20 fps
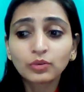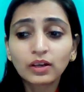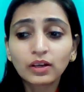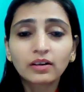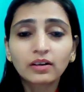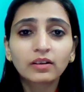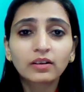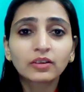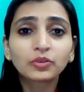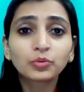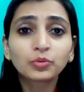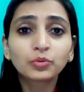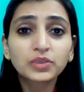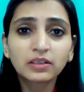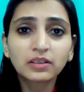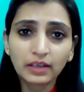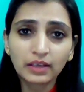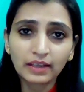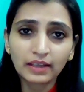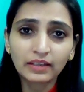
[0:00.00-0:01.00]
are
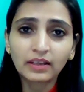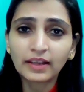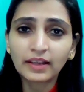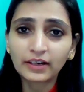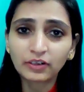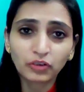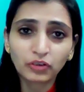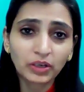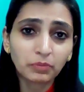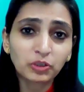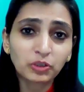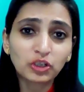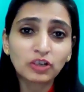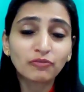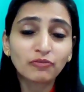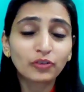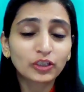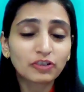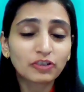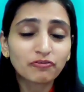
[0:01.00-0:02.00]
using an electric
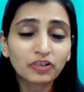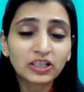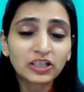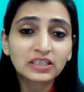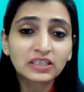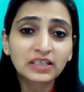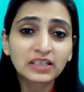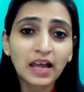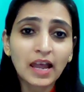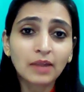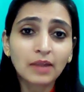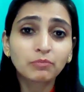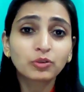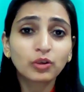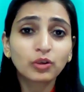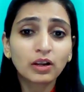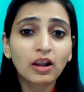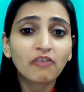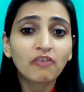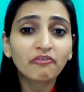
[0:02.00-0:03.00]
machine for the first time,
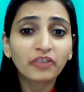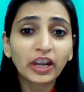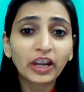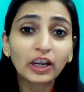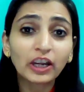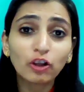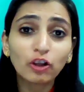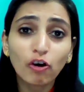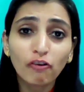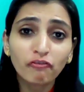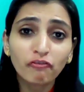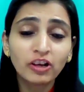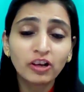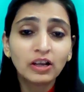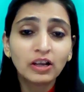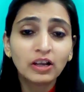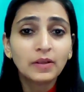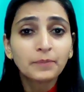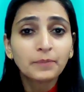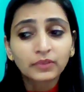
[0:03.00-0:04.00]
you are afraid of
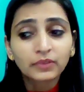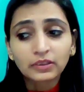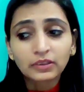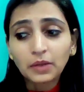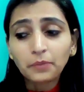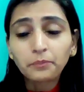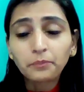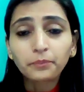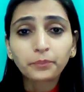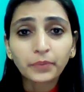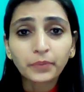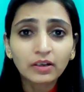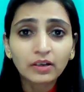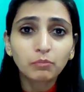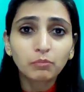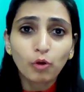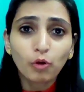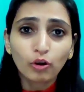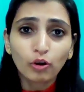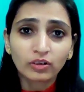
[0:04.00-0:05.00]
the
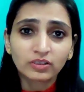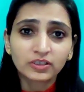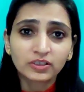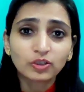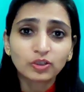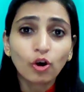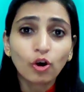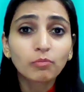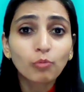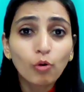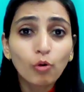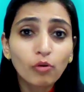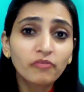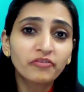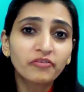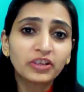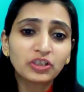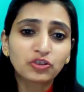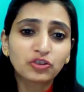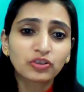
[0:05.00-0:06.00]
bigger models or more
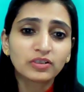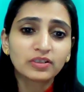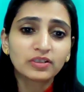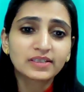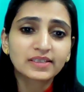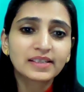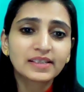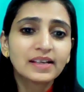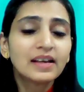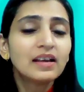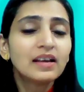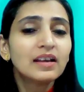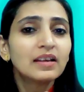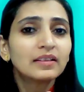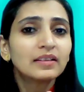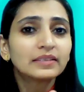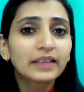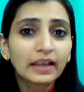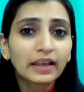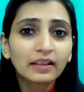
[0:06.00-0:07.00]
features,
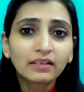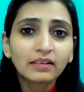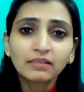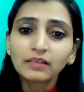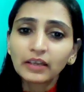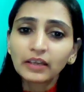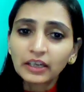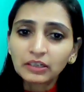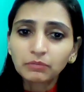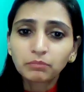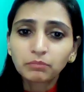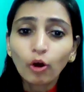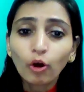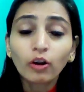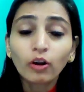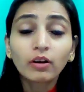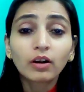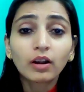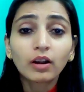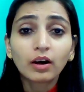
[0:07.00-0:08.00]
then
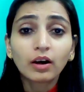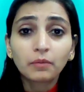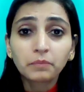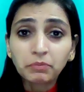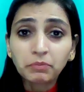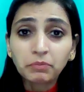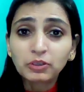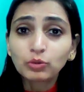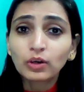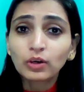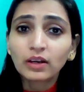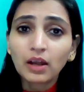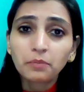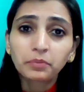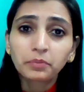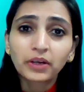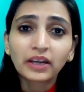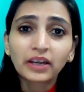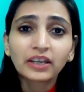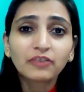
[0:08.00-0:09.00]
maybe you are
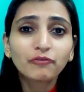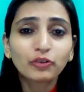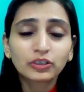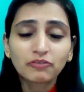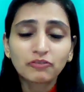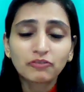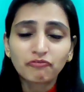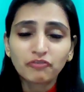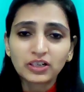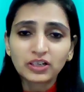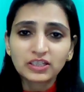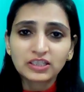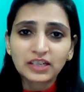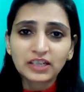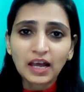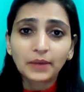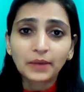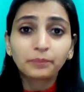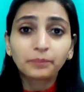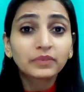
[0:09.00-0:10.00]
upgrading for the first
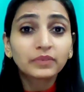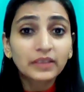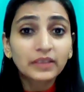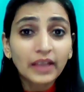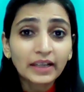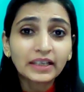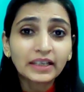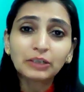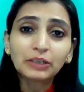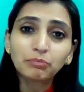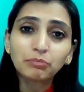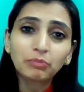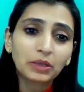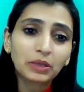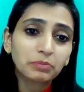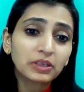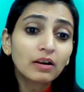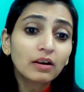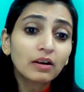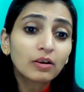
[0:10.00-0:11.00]
time, then it may
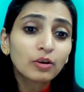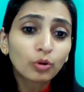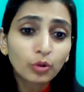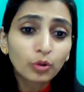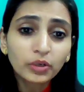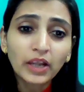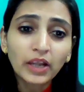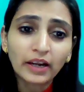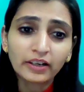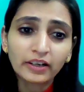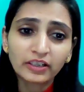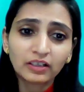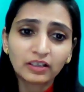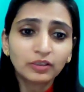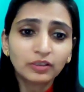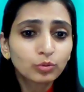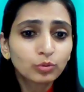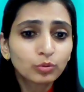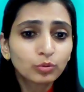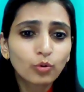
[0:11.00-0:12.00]
be a good
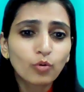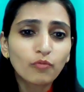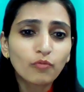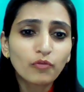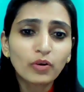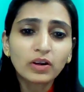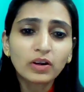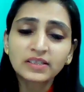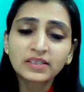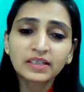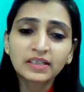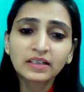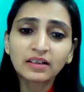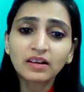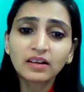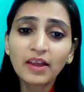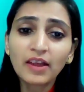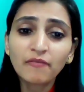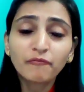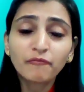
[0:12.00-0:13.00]
idea to go for
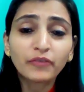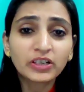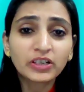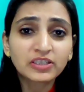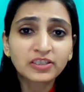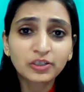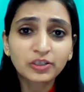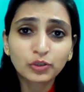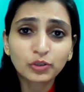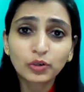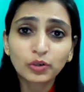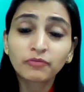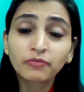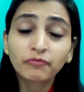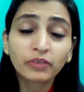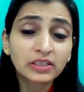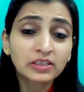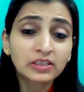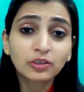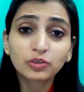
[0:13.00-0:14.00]
Singer
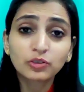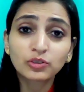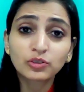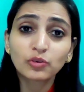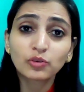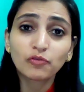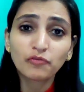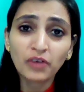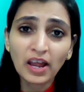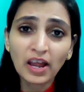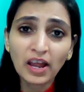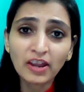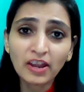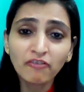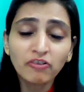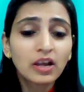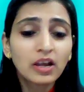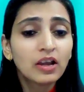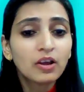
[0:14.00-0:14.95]
M1005